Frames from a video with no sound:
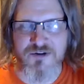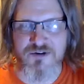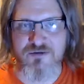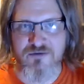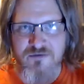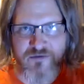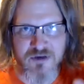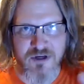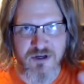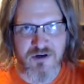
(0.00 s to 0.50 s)

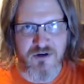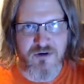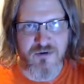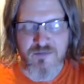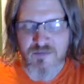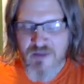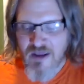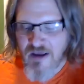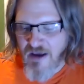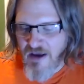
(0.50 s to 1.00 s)
and
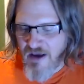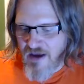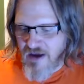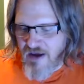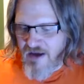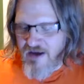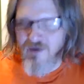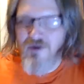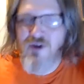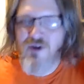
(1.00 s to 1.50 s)

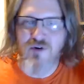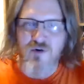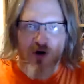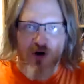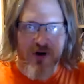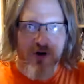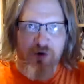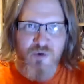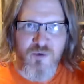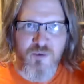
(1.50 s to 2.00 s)
you
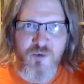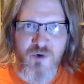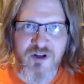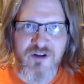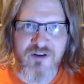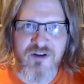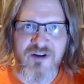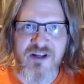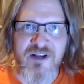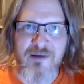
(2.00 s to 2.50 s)
all know what
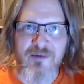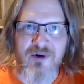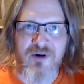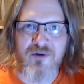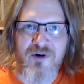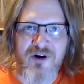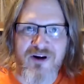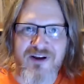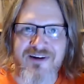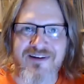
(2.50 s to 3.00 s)
the
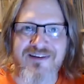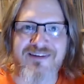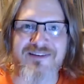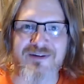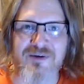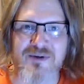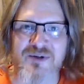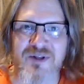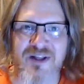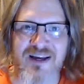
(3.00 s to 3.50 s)
Demogorgon
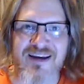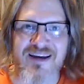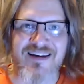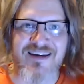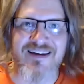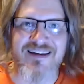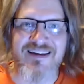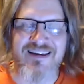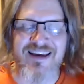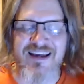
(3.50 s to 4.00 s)
looks like.
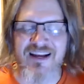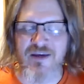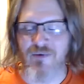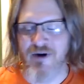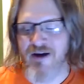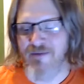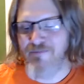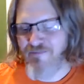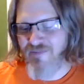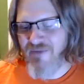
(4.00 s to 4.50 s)

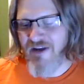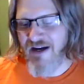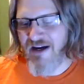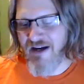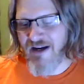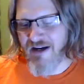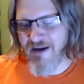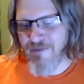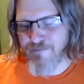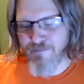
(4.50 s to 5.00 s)
Anyway,
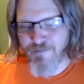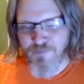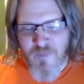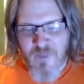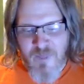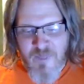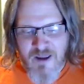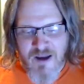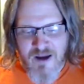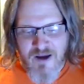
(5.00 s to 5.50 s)

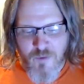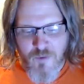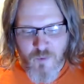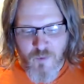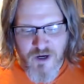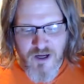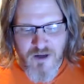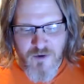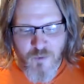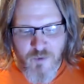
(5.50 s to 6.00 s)

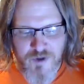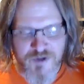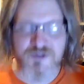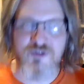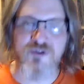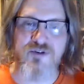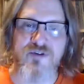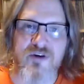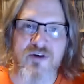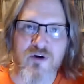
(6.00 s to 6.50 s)
well,
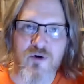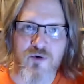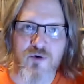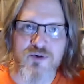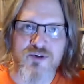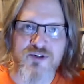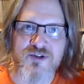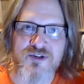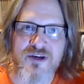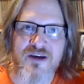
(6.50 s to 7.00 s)
Wizards of the
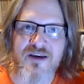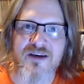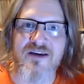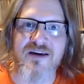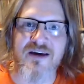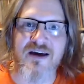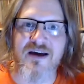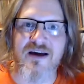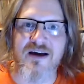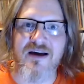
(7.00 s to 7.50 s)
Coast
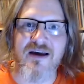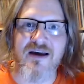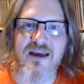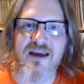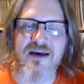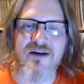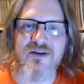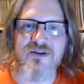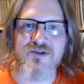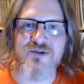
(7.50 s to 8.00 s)

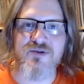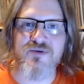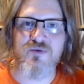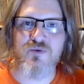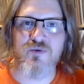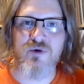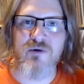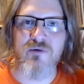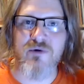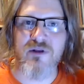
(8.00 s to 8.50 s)
has
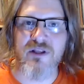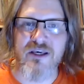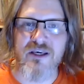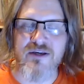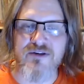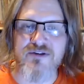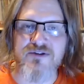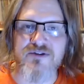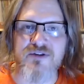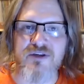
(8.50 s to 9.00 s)

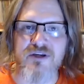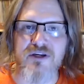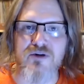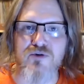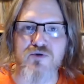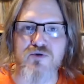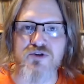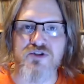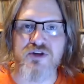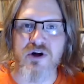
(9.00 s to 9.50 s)
re-released the
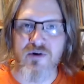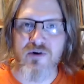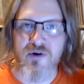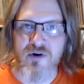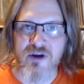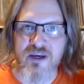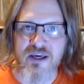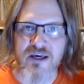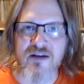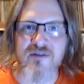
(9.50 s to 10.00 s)
new starter
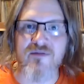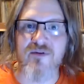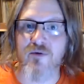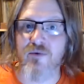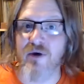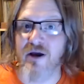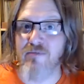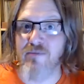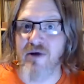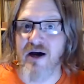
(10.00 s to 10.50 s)
kit, the
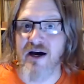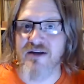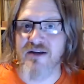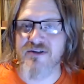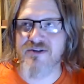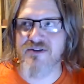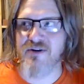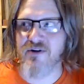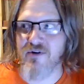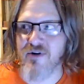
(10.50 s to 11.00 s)
Redbox
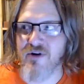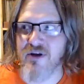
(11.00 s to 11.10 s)
starter